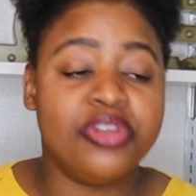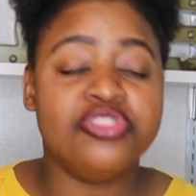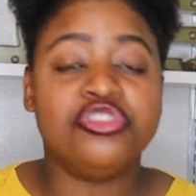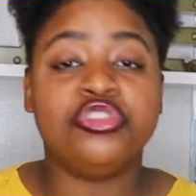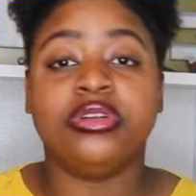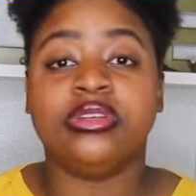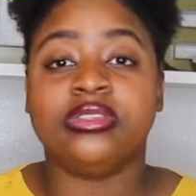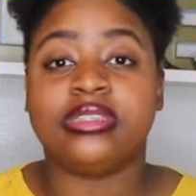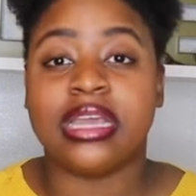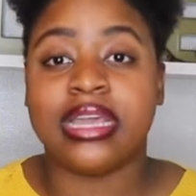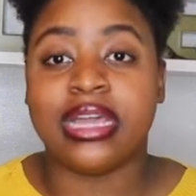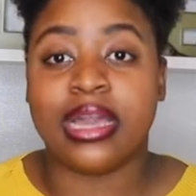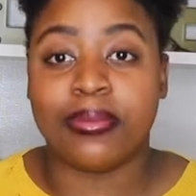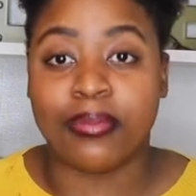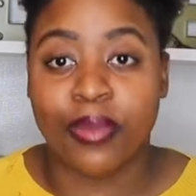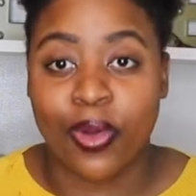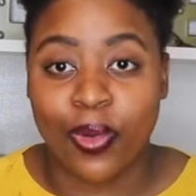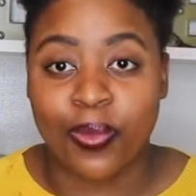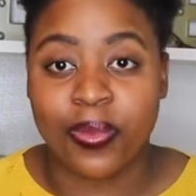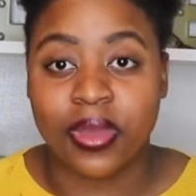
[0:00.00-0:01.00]
I want you to take a
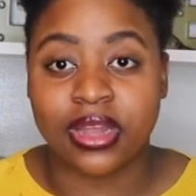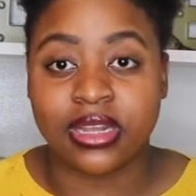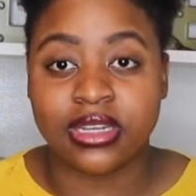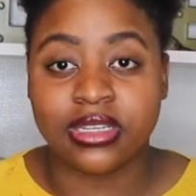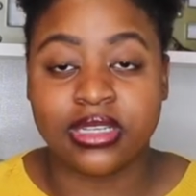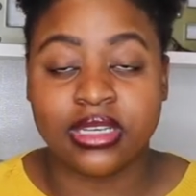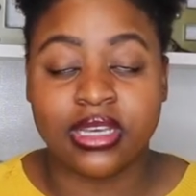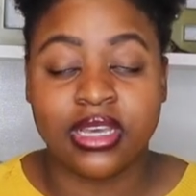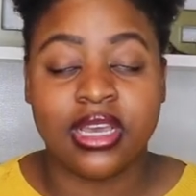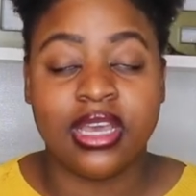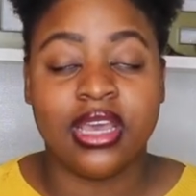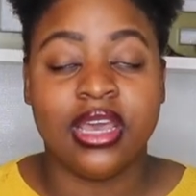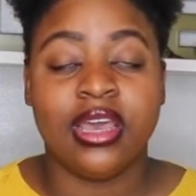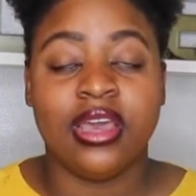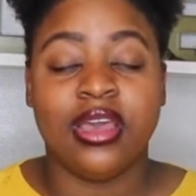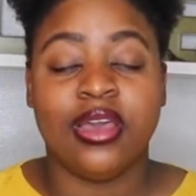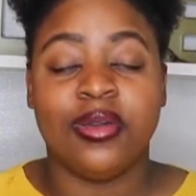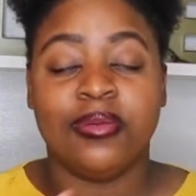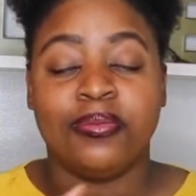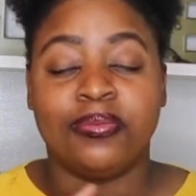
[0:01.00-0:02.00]
moment.
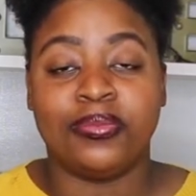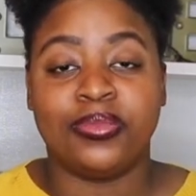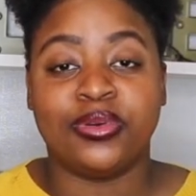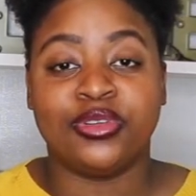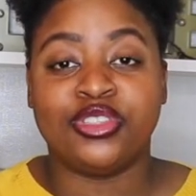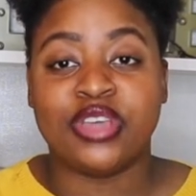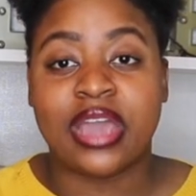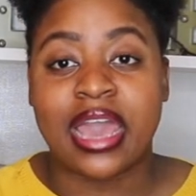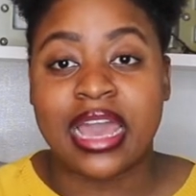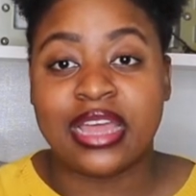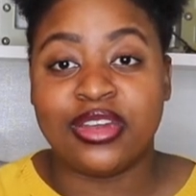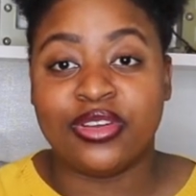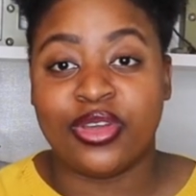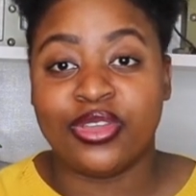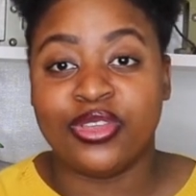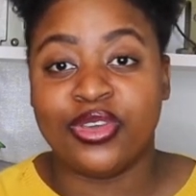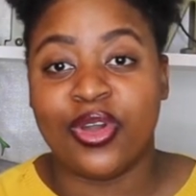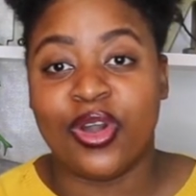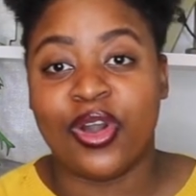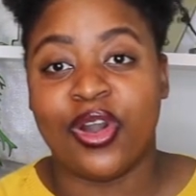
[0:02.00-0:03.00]
Put your hand
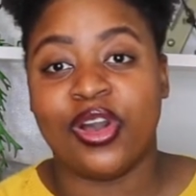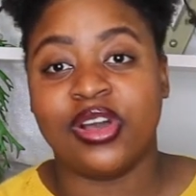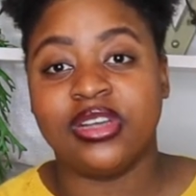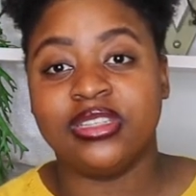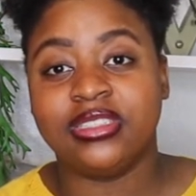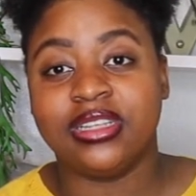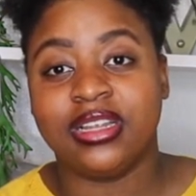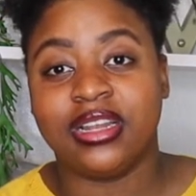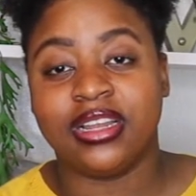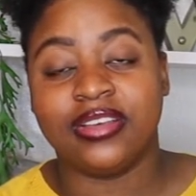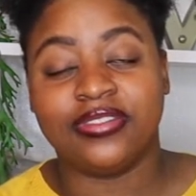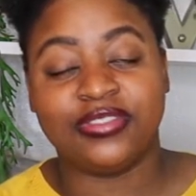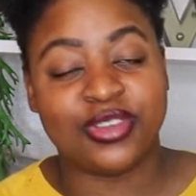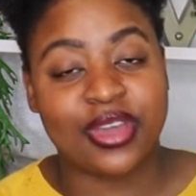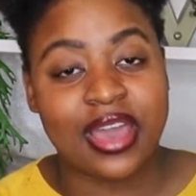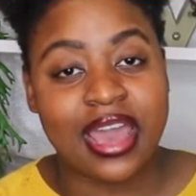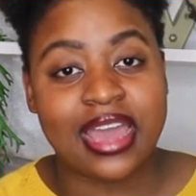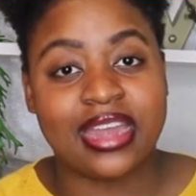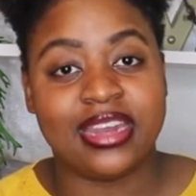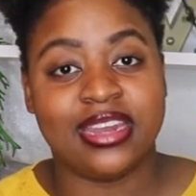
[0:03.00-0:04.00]
on your heart, lift
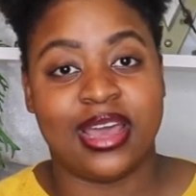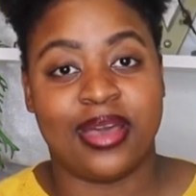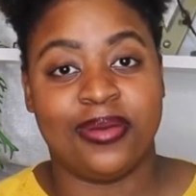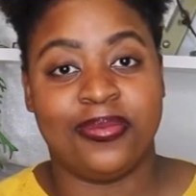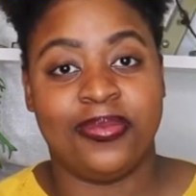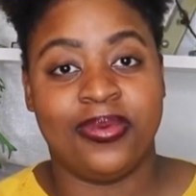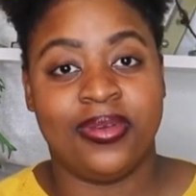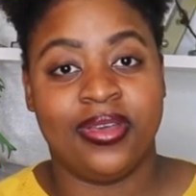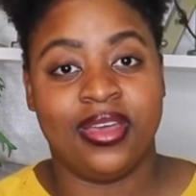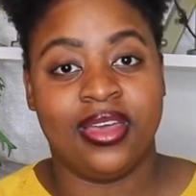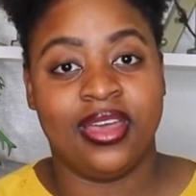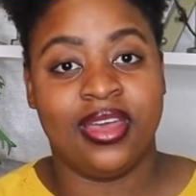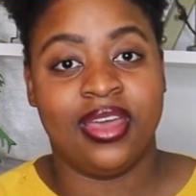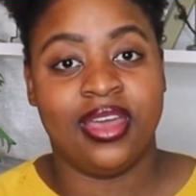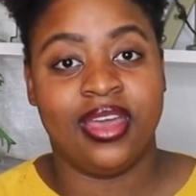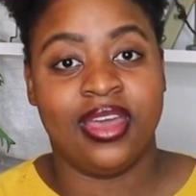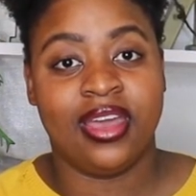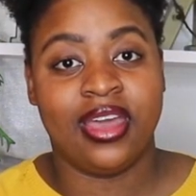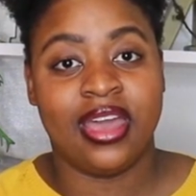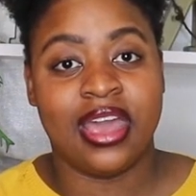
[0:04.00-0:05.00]
your hand up,
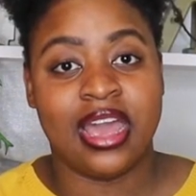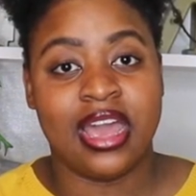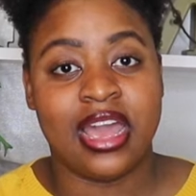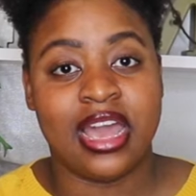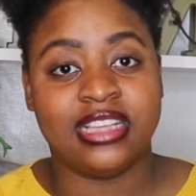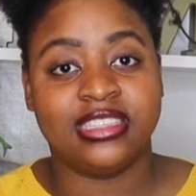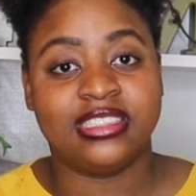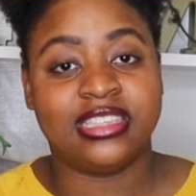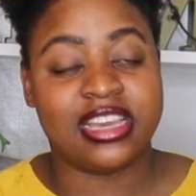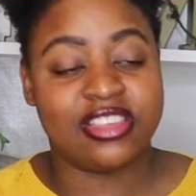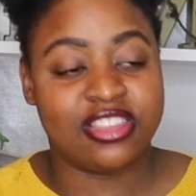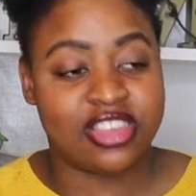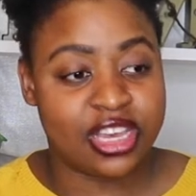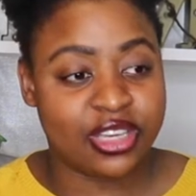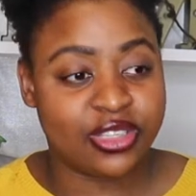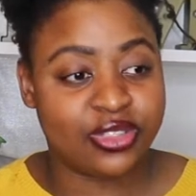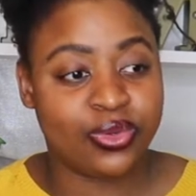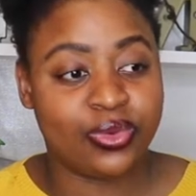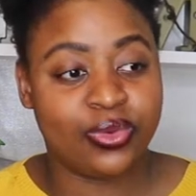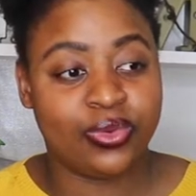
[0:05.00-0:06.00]
and say,
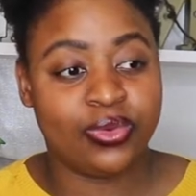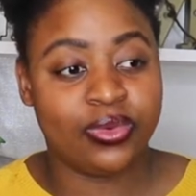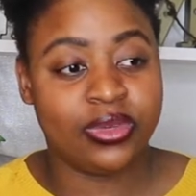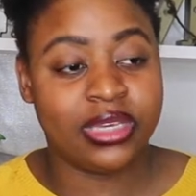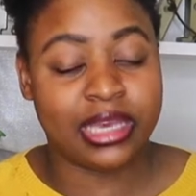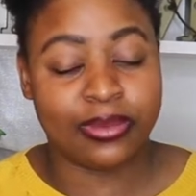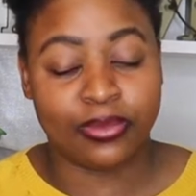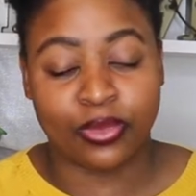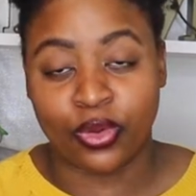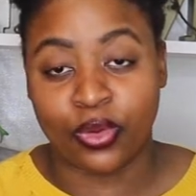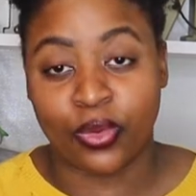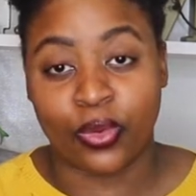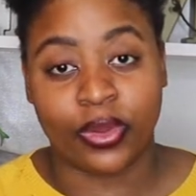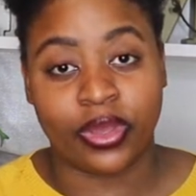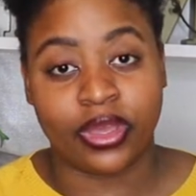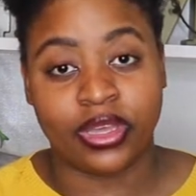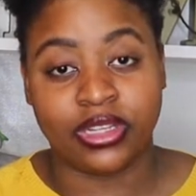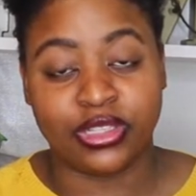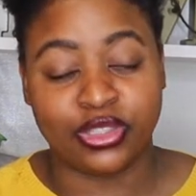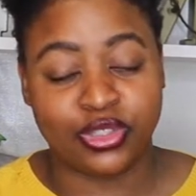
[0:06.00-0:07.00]
Jesu,
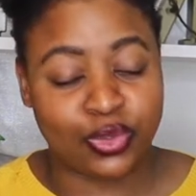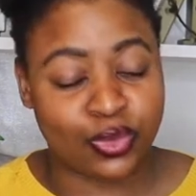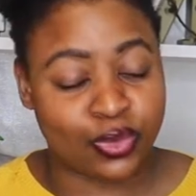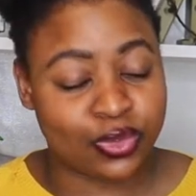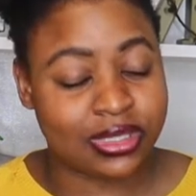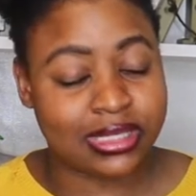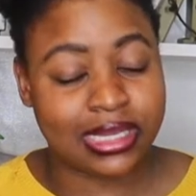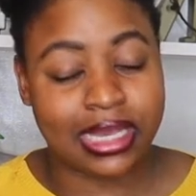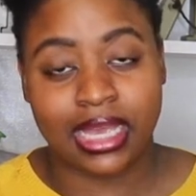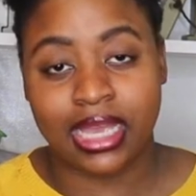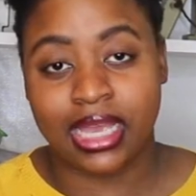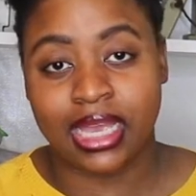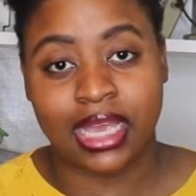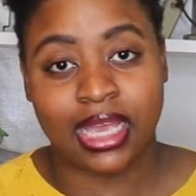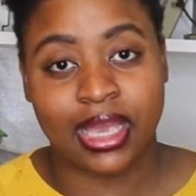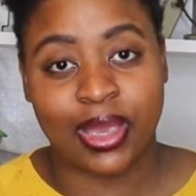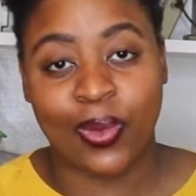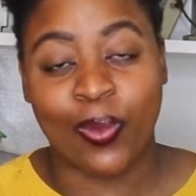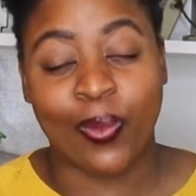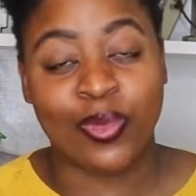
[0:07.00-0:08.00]
kimuloi, ntuse,
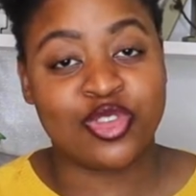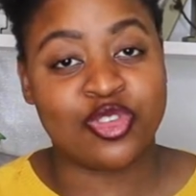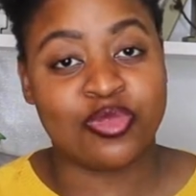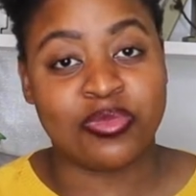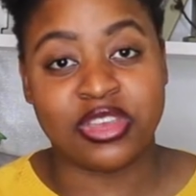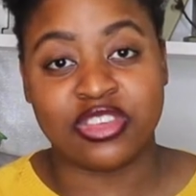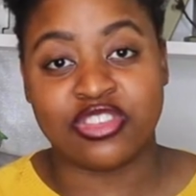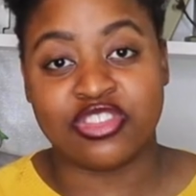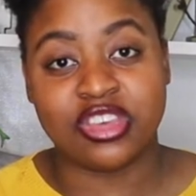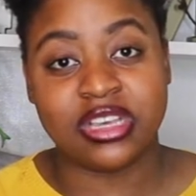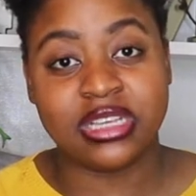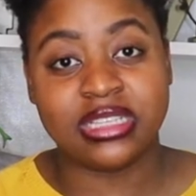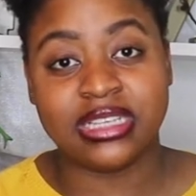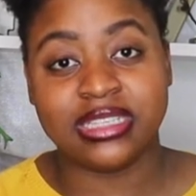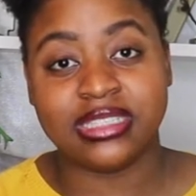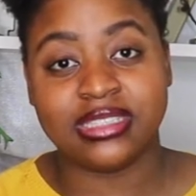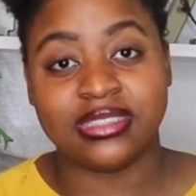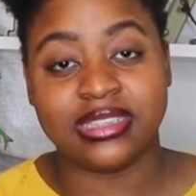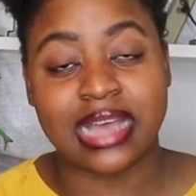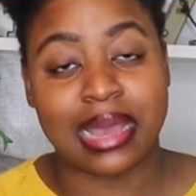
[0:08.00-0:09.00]
which means,
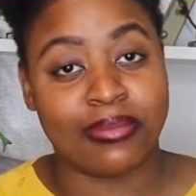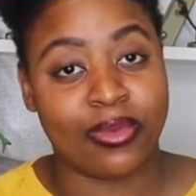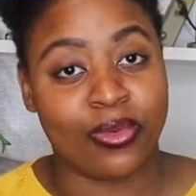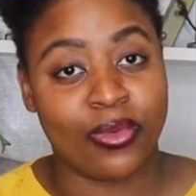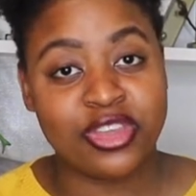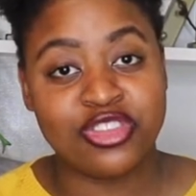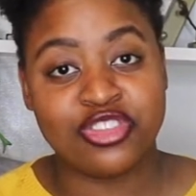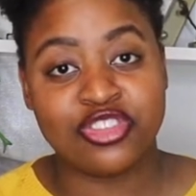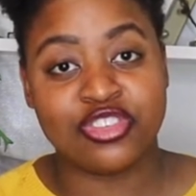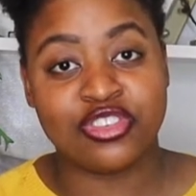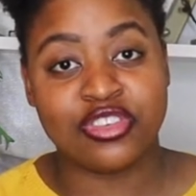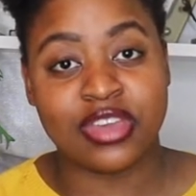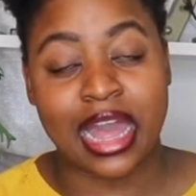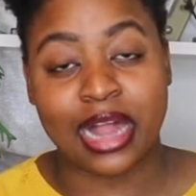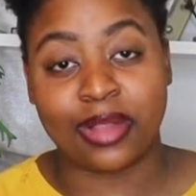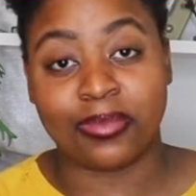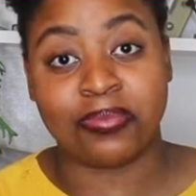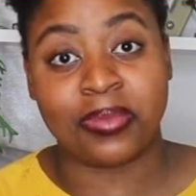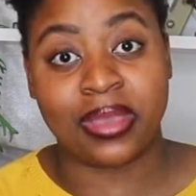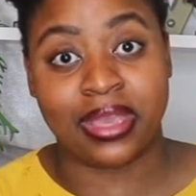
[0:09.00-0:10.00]
Jesus, I'm a witch,
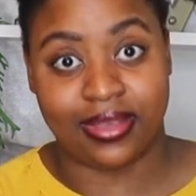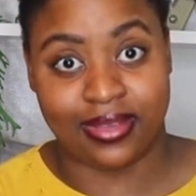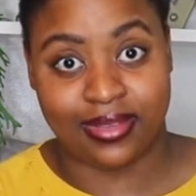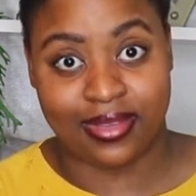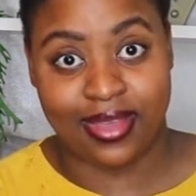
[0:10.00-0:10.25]
help me.